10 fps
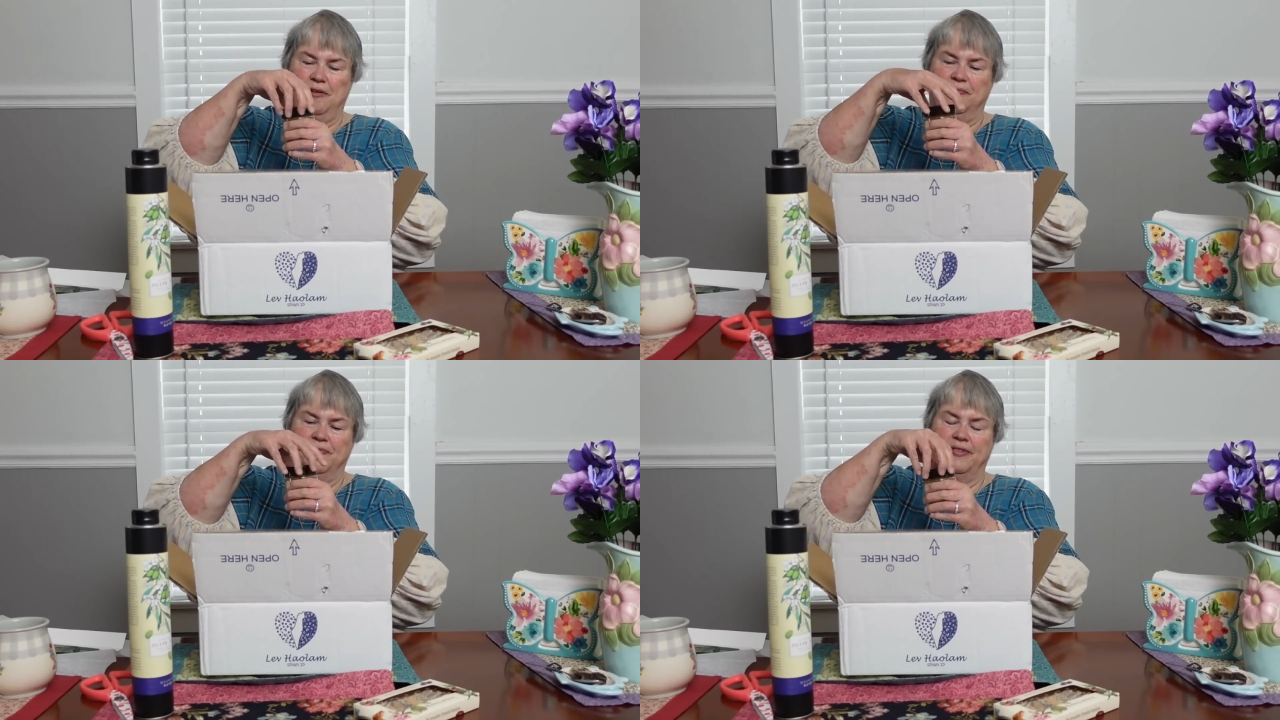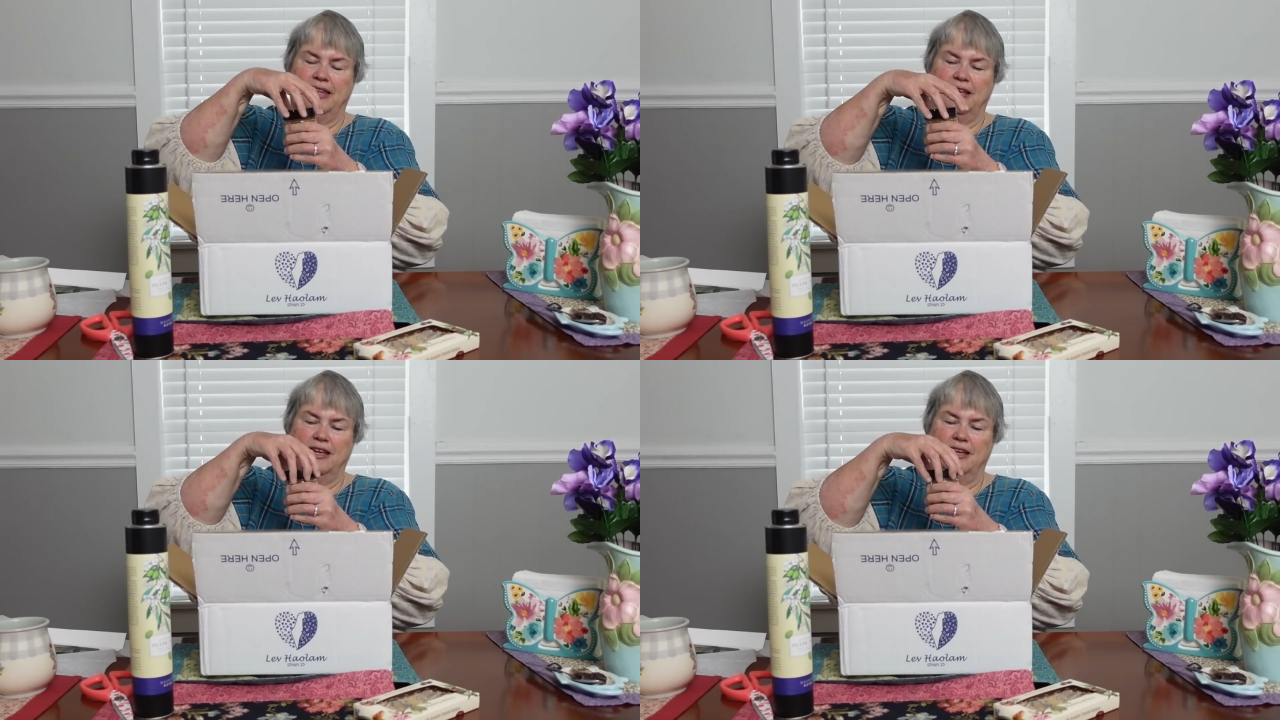
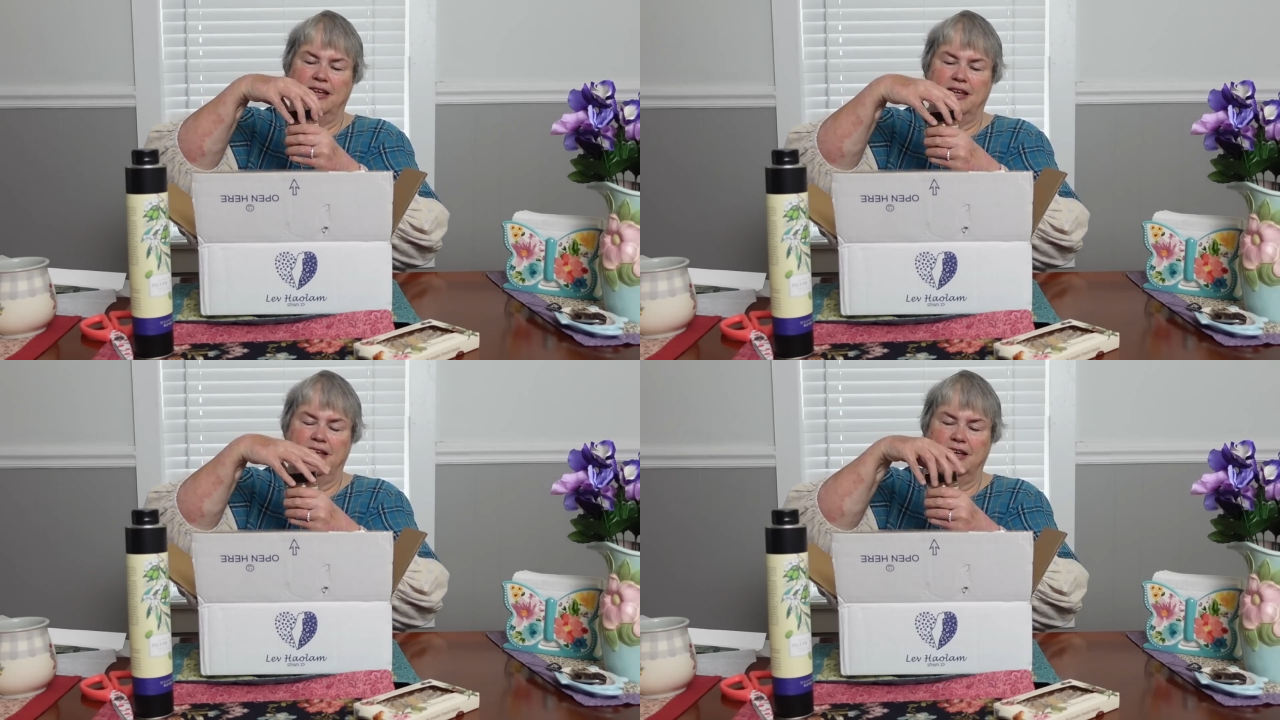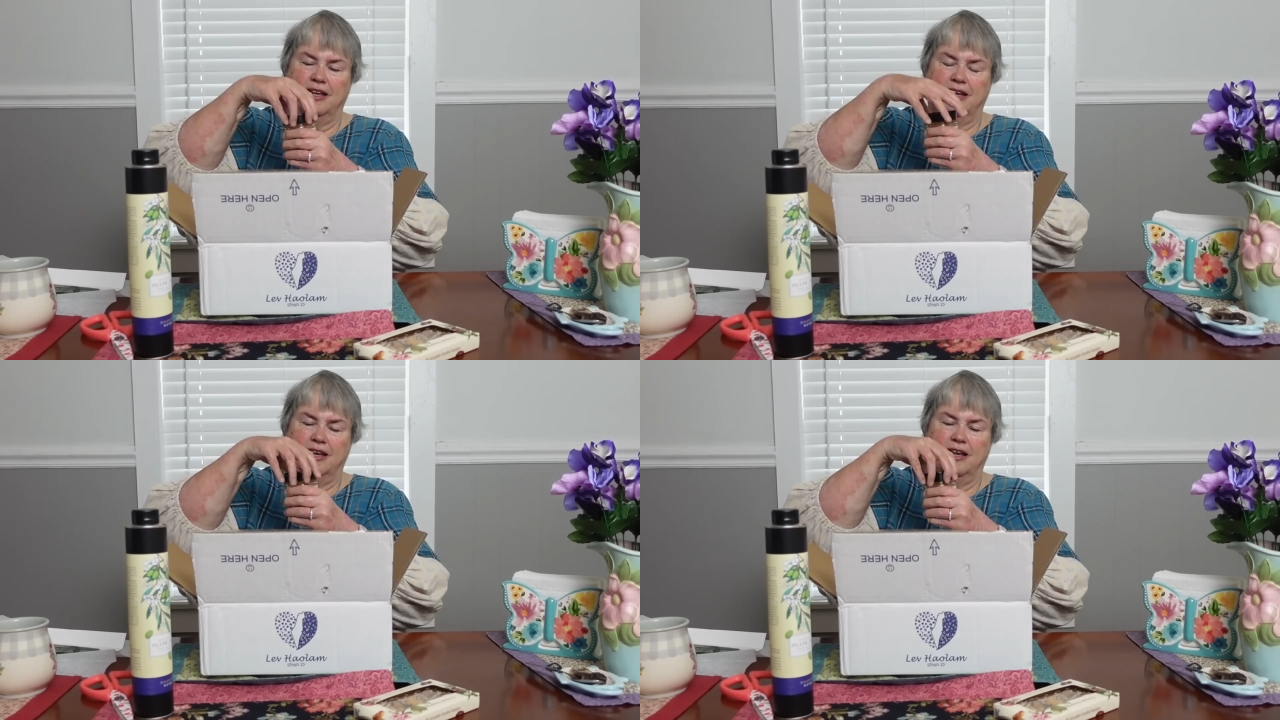
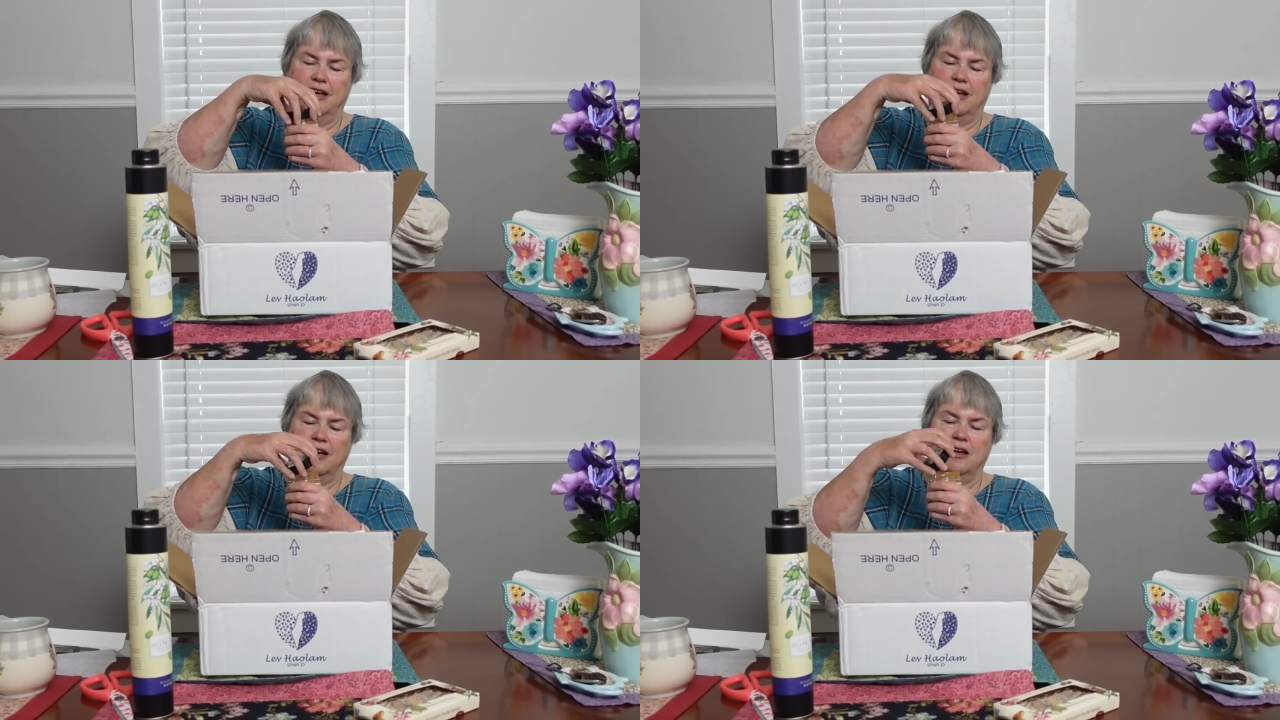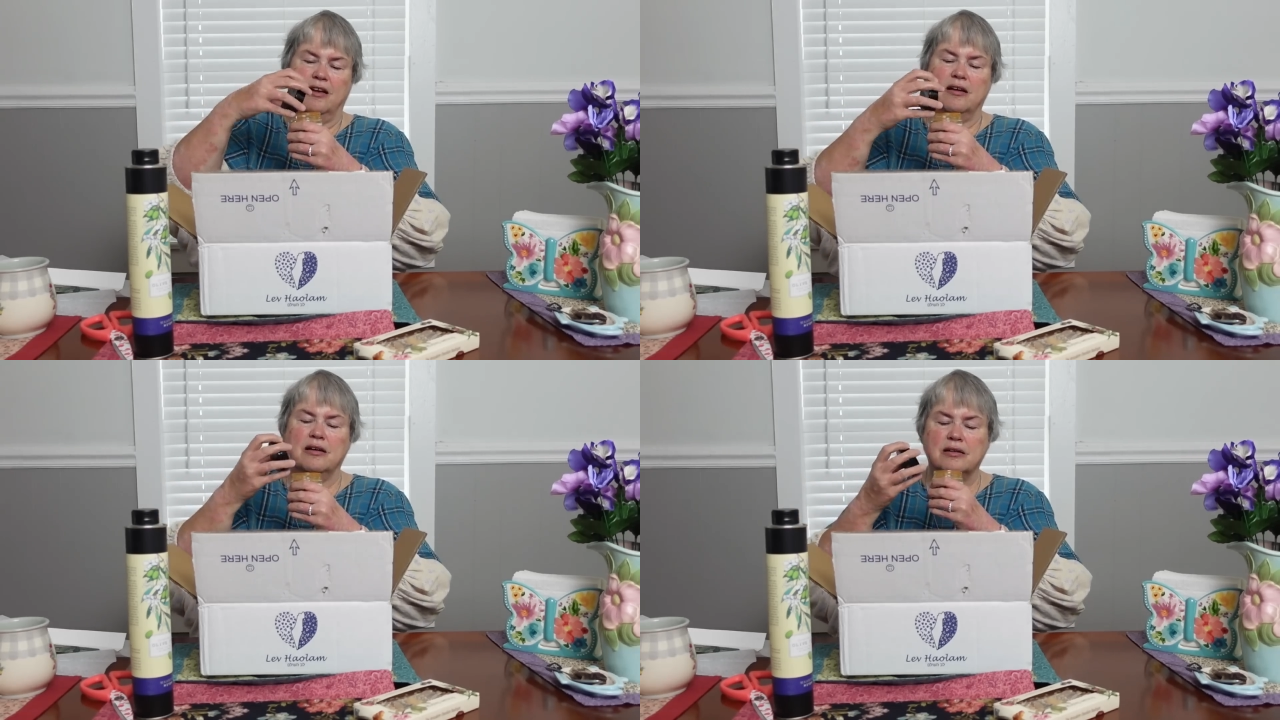
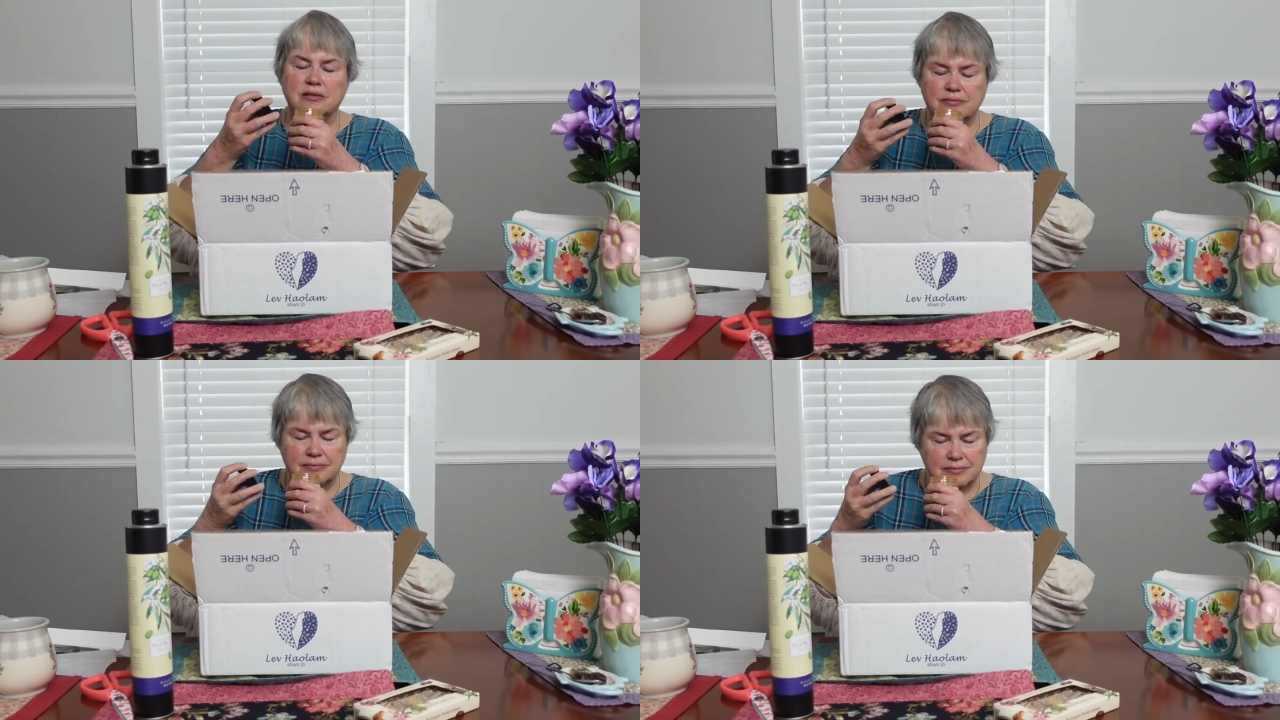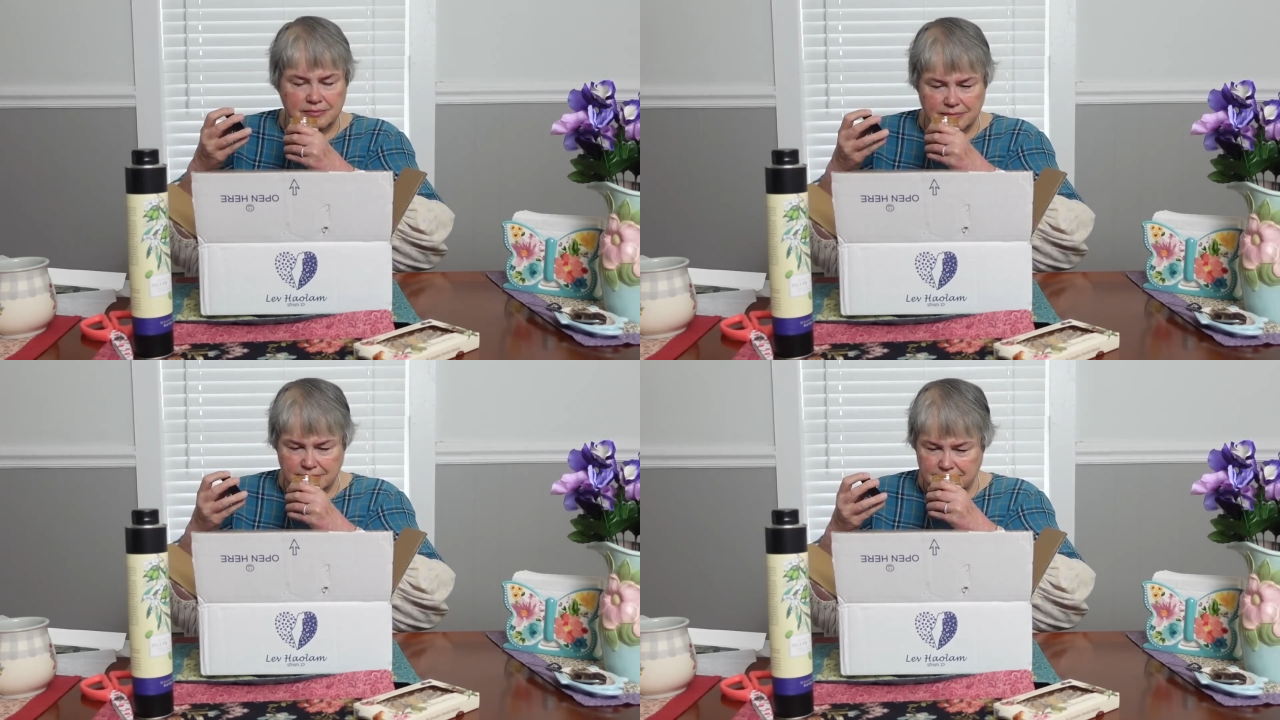
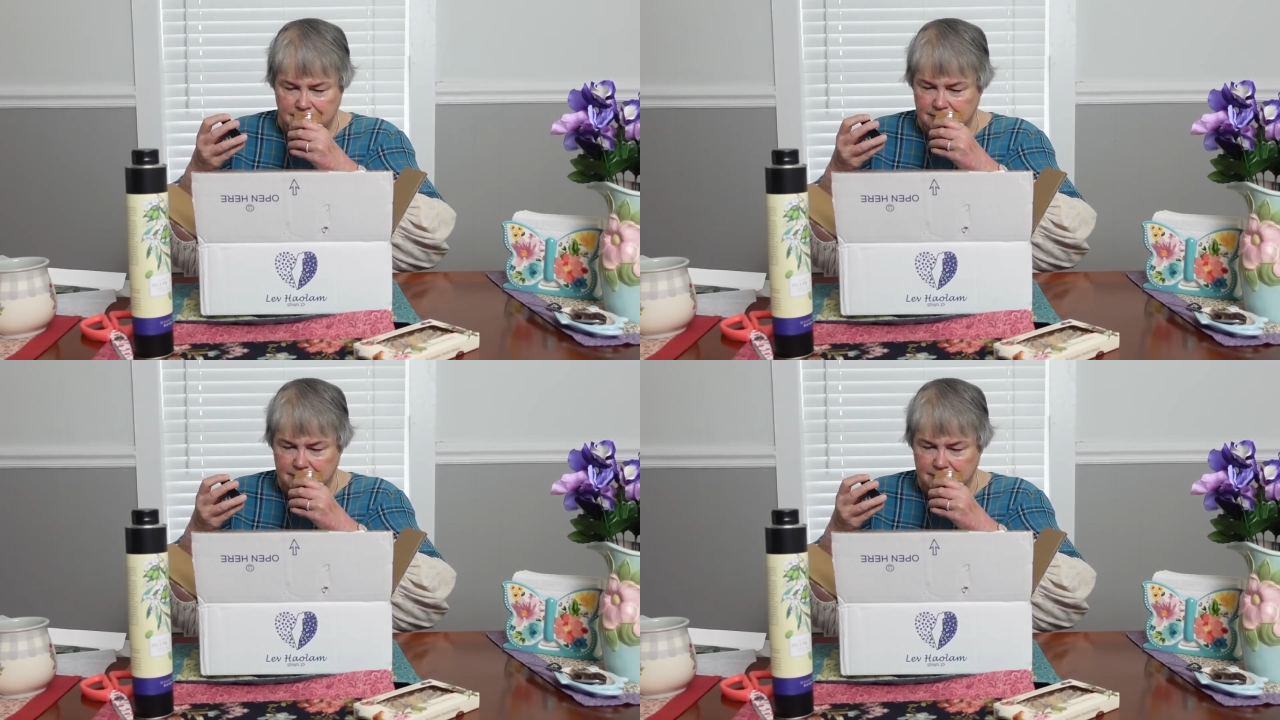[no speech]